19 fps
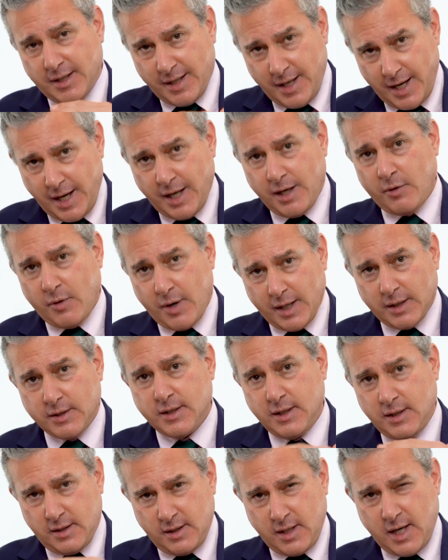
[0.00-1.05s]
cataract
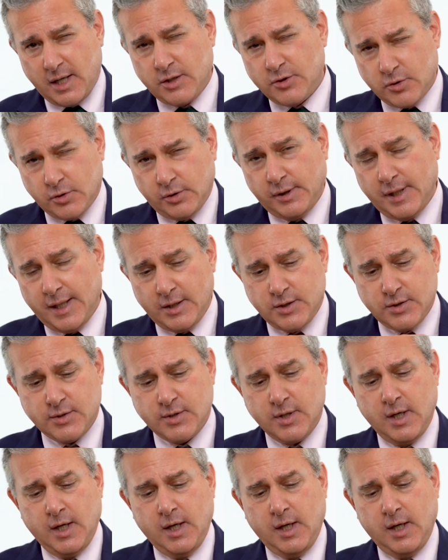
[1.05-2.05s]
in the natural lens